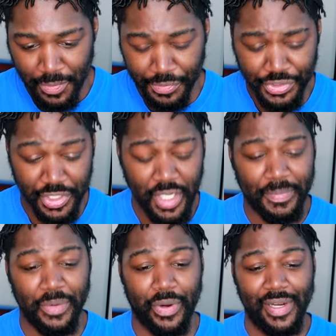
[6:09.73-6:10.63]
You should
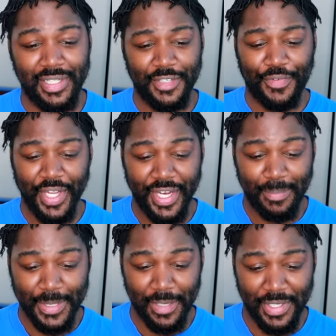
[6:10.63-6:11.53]
be worried. This fucking
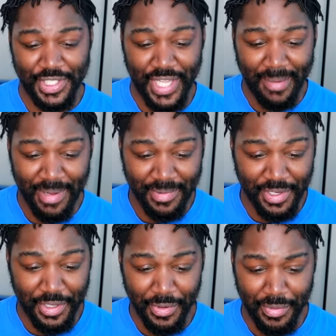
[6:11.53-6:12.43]
episode is named after
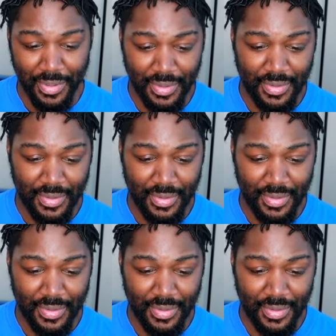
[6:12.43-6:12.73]
you.